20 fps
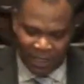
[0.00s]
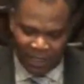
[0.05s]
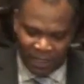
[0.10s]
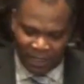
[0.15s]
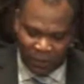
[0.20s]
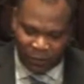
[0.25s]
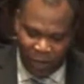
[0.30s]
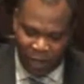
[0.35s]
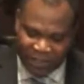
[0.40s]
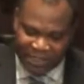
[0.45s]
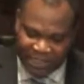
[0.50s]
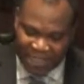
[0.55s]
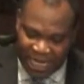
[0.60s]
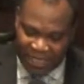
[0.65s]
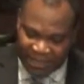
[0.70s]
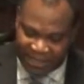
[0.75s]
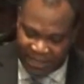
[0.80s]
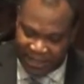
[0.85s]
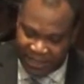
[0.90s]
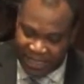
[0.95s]
the word
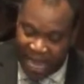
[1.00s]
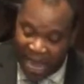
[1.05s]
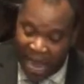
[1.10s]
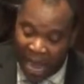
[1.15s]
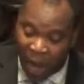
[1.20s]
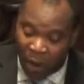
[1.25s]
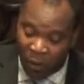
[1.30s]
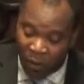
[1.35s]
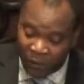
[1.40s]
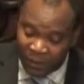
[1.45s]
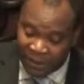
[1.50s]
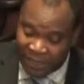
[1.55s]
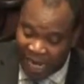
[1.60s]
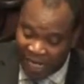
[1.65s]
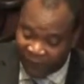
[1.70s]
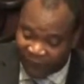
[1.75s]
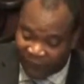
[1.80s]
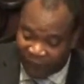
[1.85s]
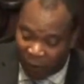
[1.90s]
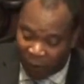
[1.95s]
says, "Now,
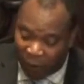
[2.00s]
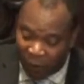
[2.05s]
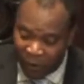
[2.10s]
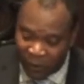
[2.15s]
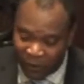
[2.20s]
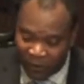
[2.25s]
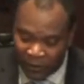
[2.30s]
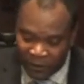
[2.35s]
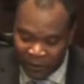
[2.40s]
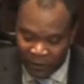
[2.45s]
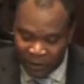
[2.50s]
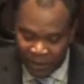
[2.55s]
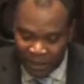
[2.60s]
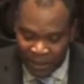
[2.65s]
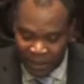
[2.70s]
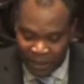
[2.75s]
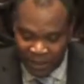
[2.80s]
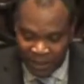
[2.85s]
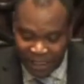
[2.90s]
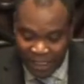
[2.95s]
therefore,
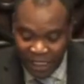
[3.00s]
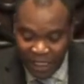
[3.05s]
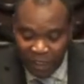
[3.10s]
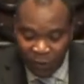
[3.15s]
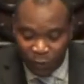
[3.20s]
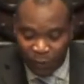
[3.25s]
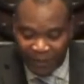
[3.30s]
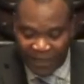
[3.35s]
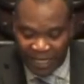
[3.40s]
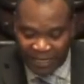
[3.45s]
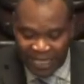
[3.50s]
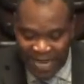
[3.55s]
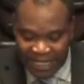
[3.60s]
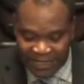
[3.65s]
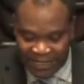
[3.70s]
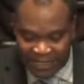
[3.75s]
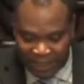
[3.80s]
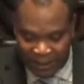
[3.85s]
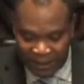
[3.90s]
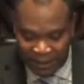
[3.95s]
ye with the
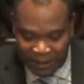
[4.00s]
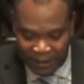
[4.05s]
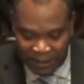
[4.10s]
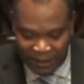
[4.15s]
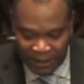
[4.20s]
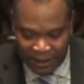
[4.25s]
council,